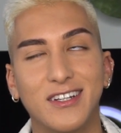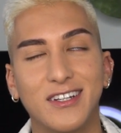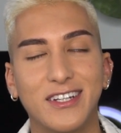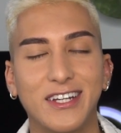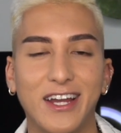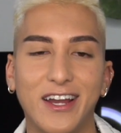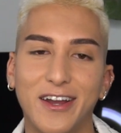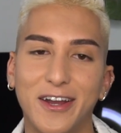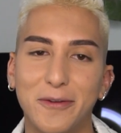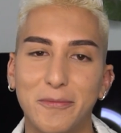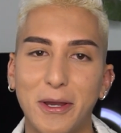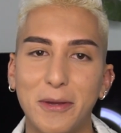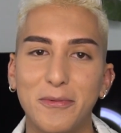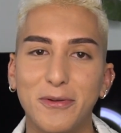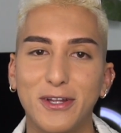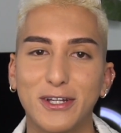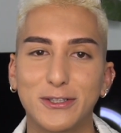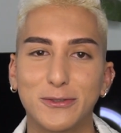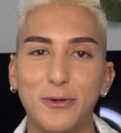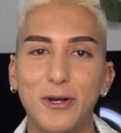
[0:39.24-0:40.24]
yeah, it might be
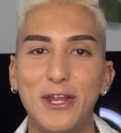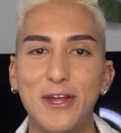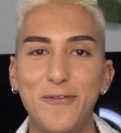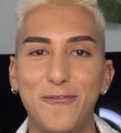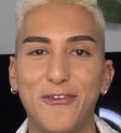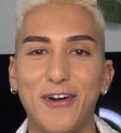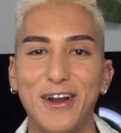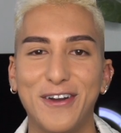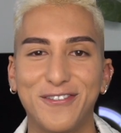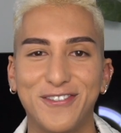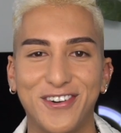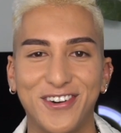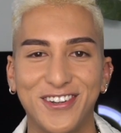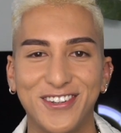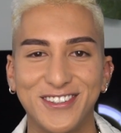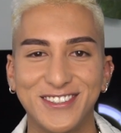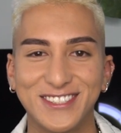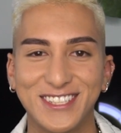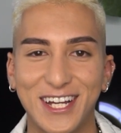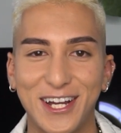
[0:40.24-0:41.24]
like
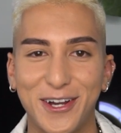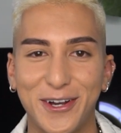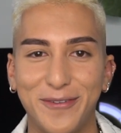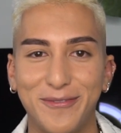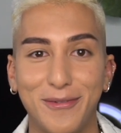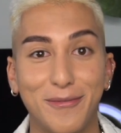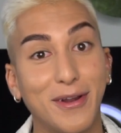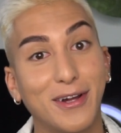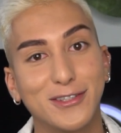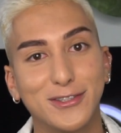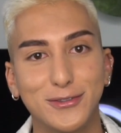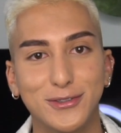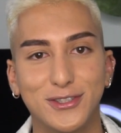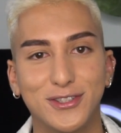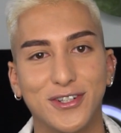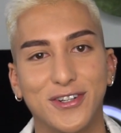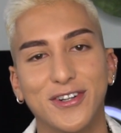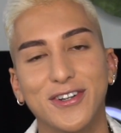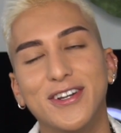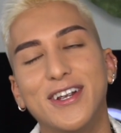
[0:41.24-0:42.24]
$25. I'm not too
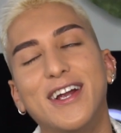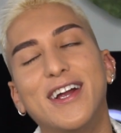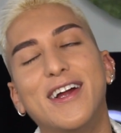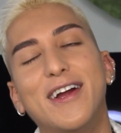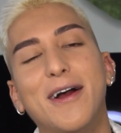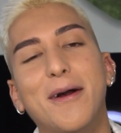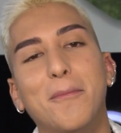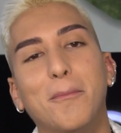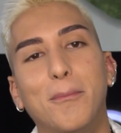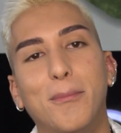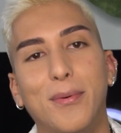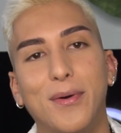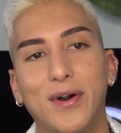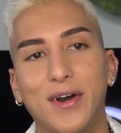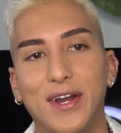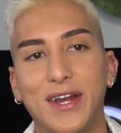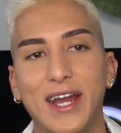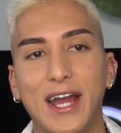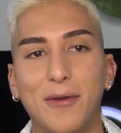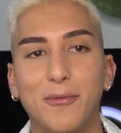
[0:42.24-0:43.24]
sure,
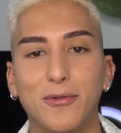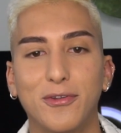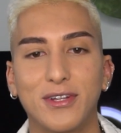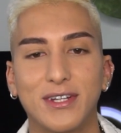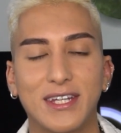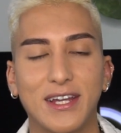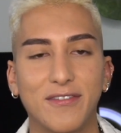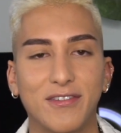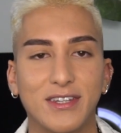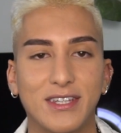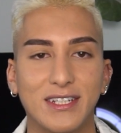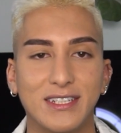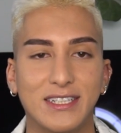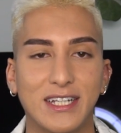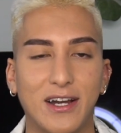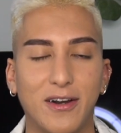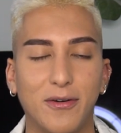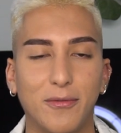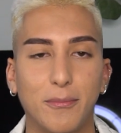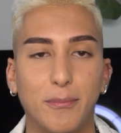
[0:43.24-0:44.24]
but I will link everything
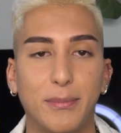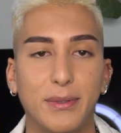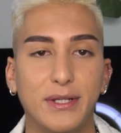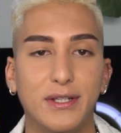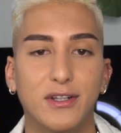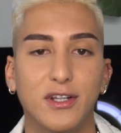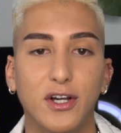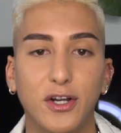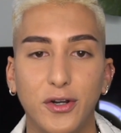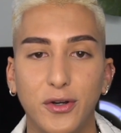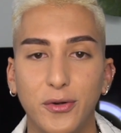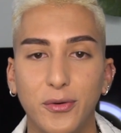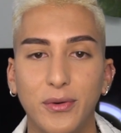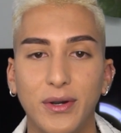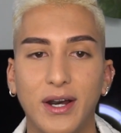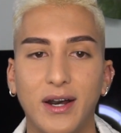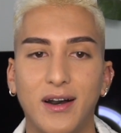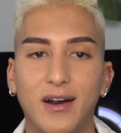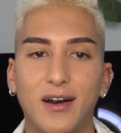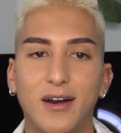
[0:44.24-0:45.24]
down
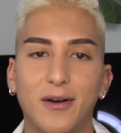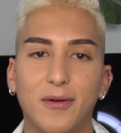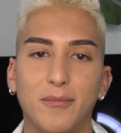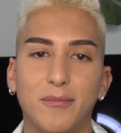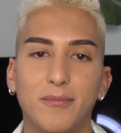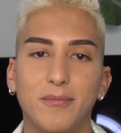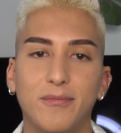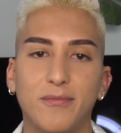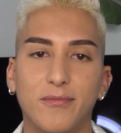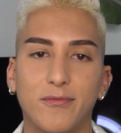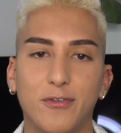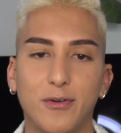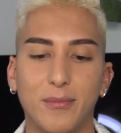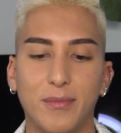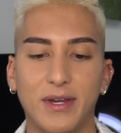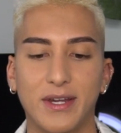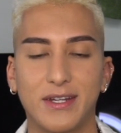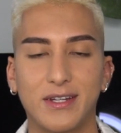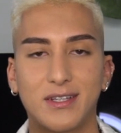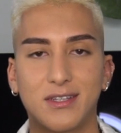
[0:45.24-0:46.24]
below, from
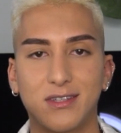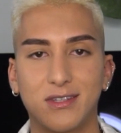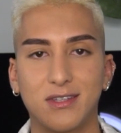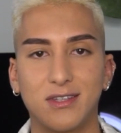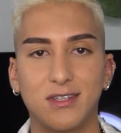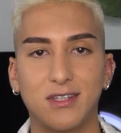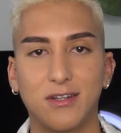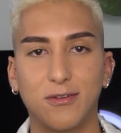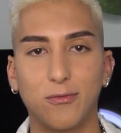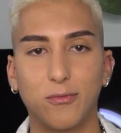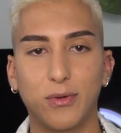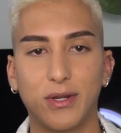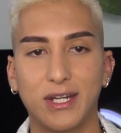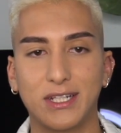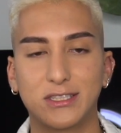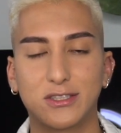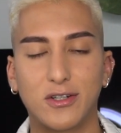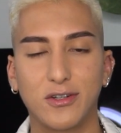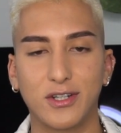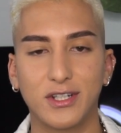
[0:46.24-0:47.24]
like what I
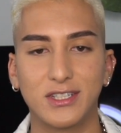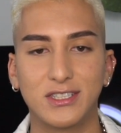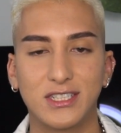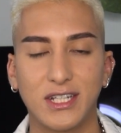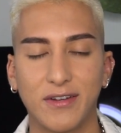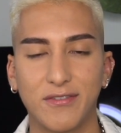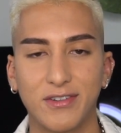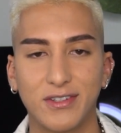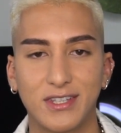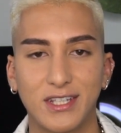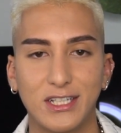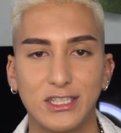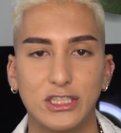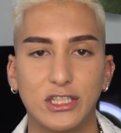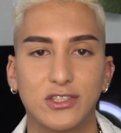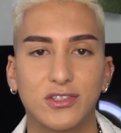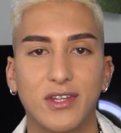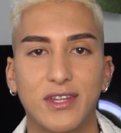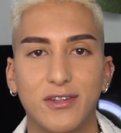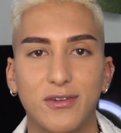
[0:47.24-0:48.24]
started to everything,
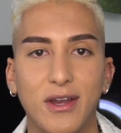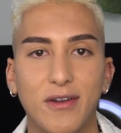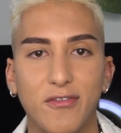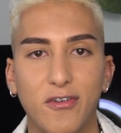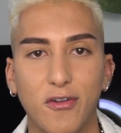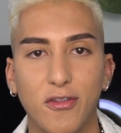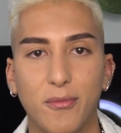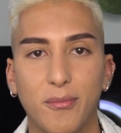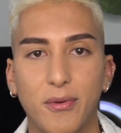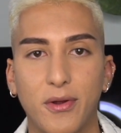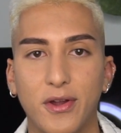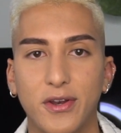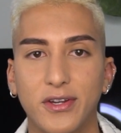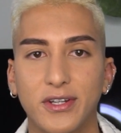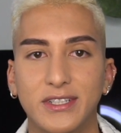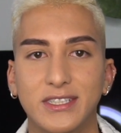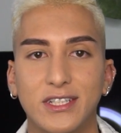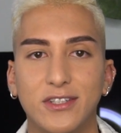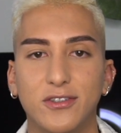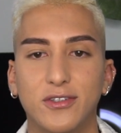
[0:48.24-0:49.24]
just so you have all the
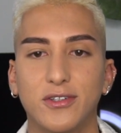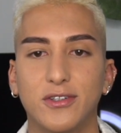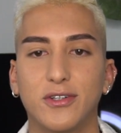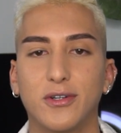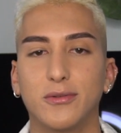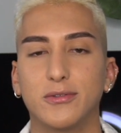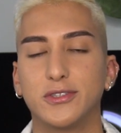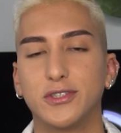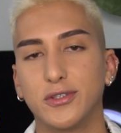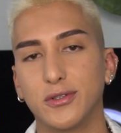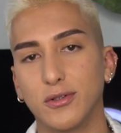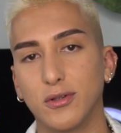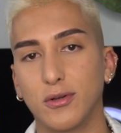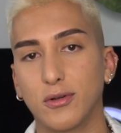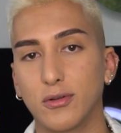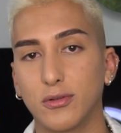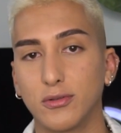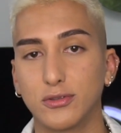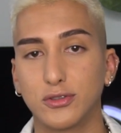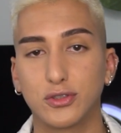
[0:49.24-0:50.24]
products and you can go to your
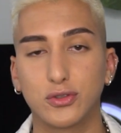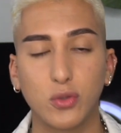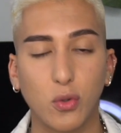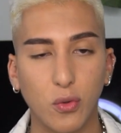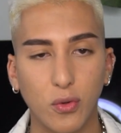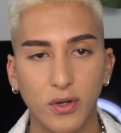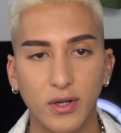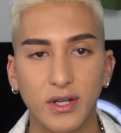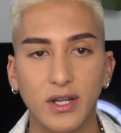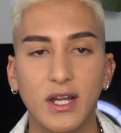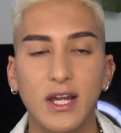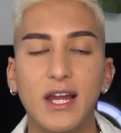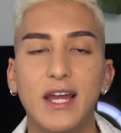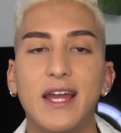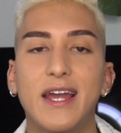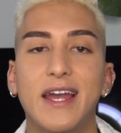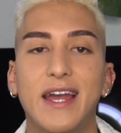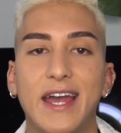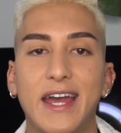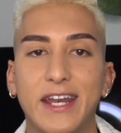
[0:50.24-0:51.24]
local store
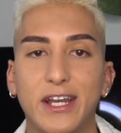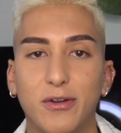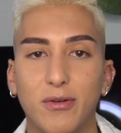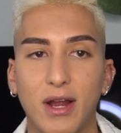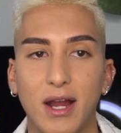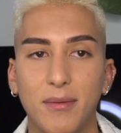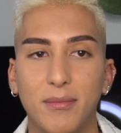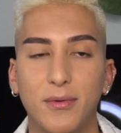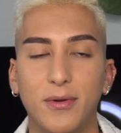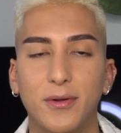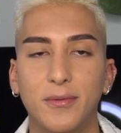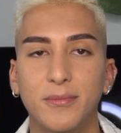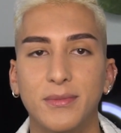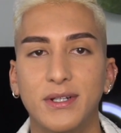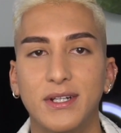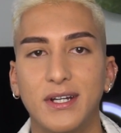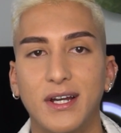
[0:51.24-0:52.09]
and grab them.